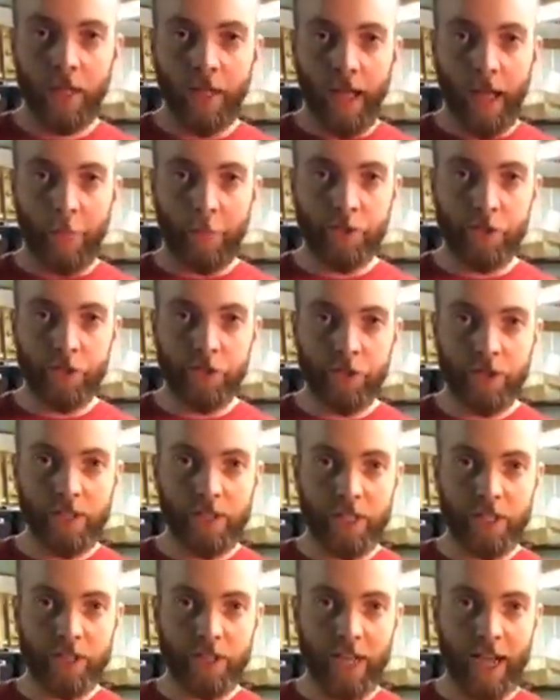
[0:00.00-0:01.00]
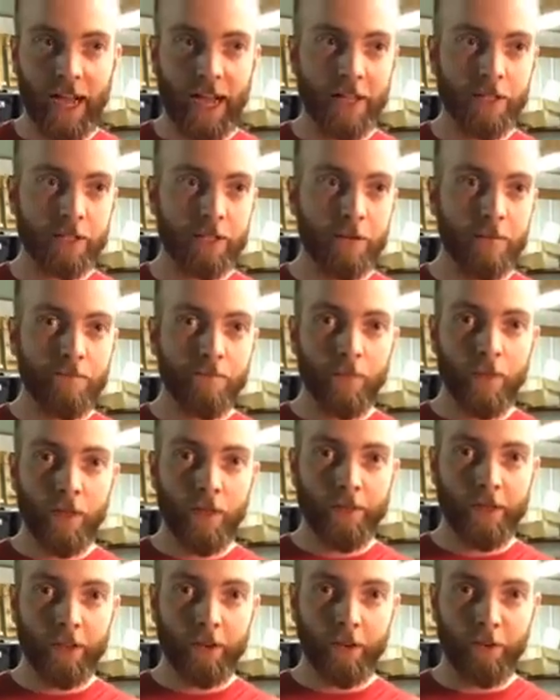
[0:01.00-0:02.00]
I was using these guys.
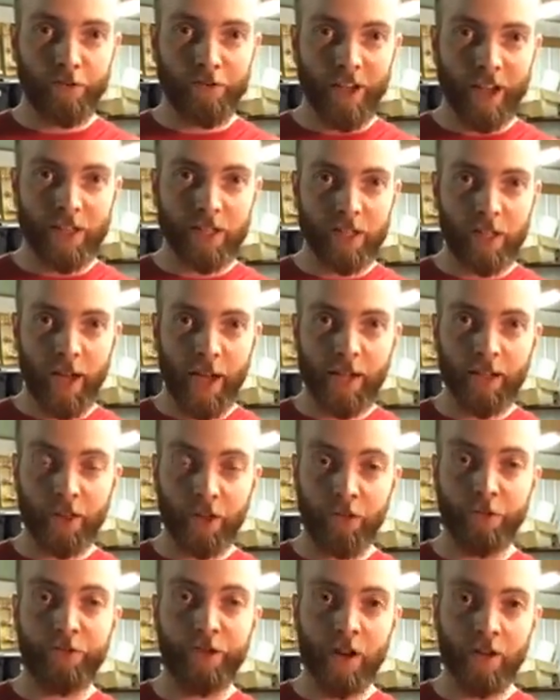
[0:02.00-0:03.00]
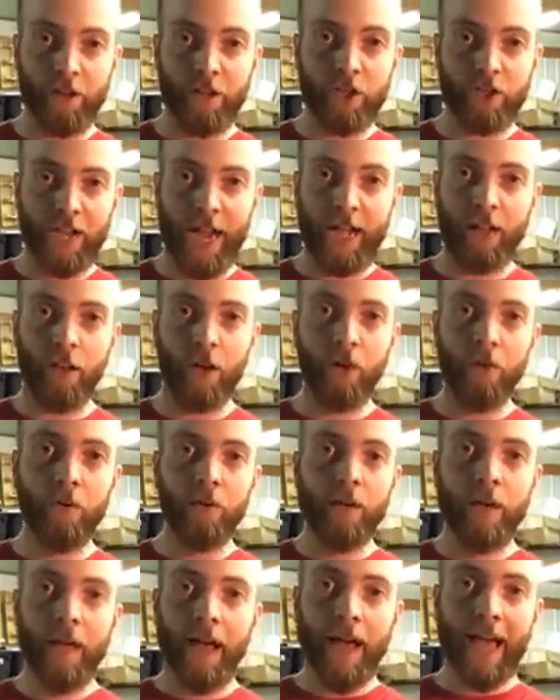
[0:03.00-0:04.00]
They are fixed height, they're fairly shallow,
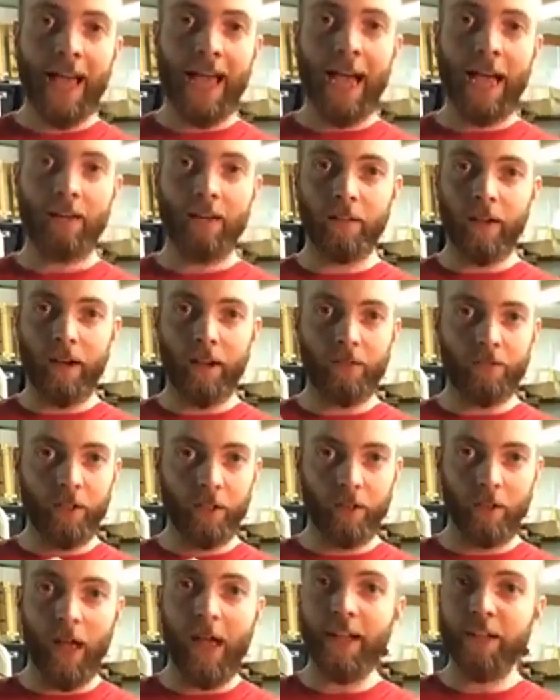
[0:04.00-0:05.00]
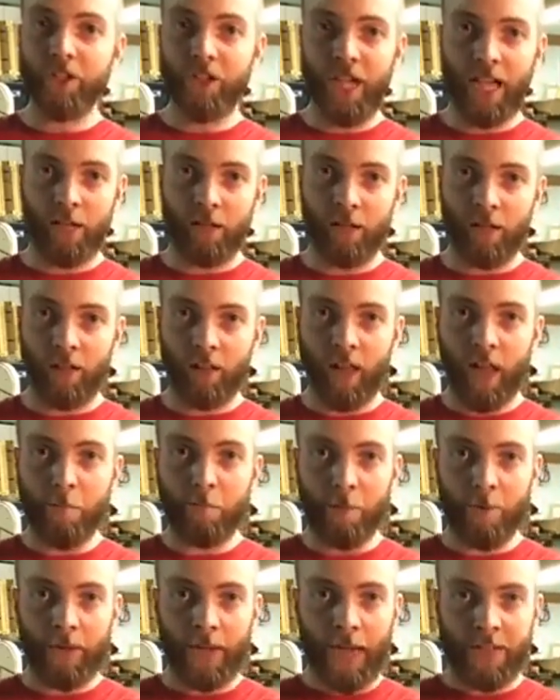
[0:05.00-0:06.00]
and the light channel on a light
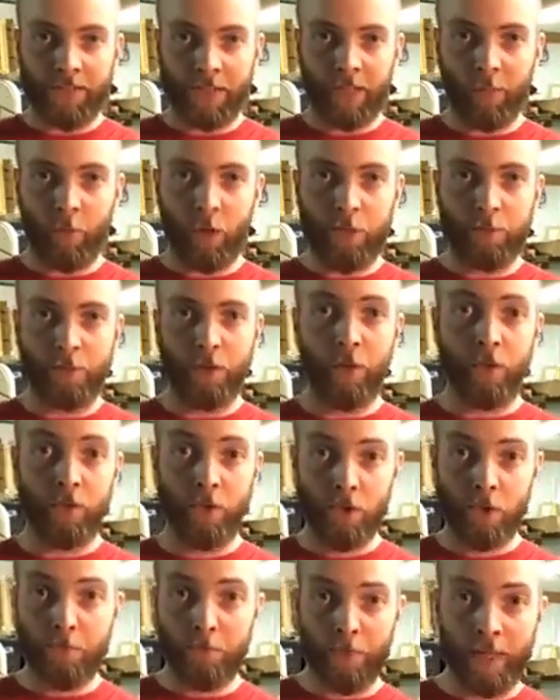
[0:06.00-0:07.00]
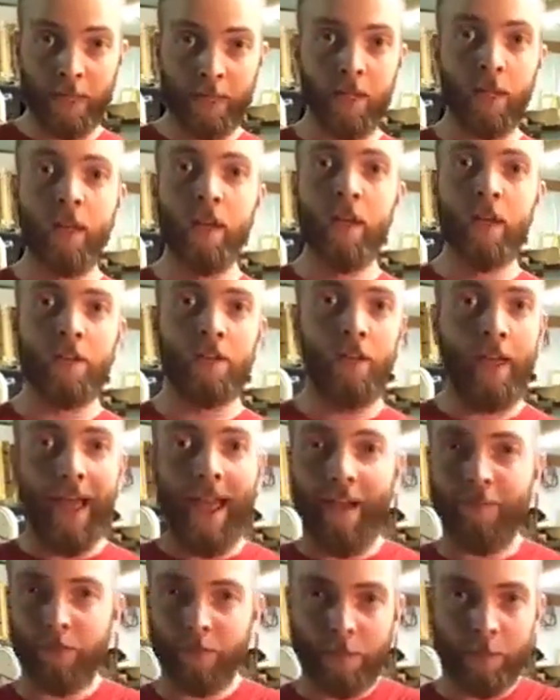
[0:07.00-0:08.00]
bearing outside the waistband holster is big. You
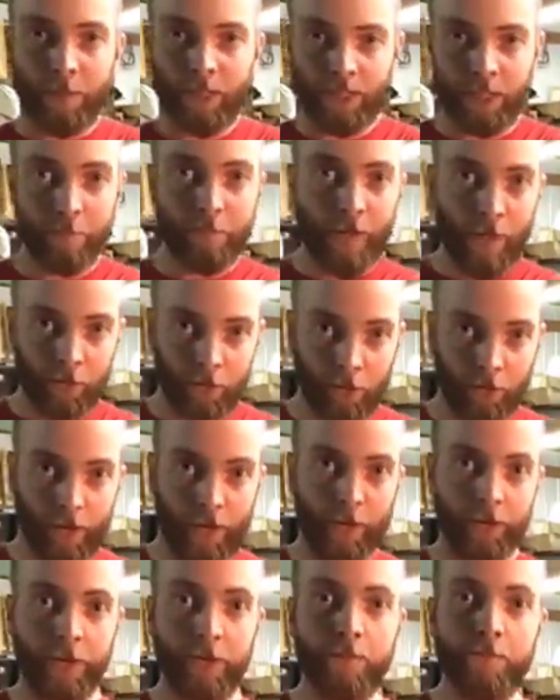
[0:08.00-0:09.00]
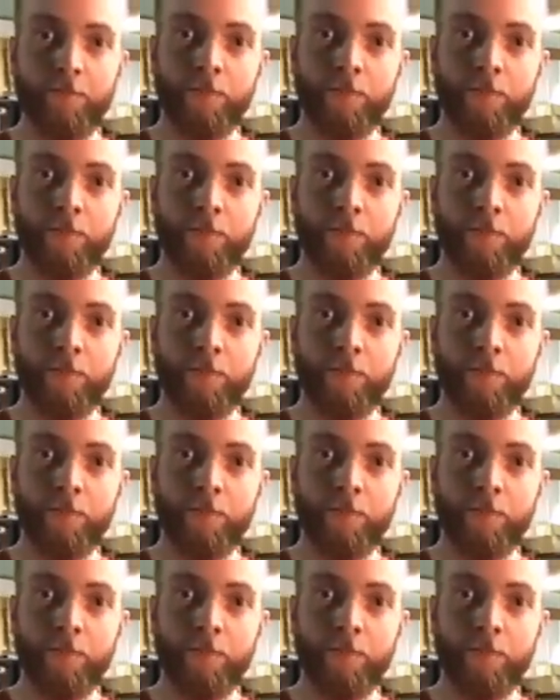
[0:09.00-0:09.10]
have to be able to get the belt around it.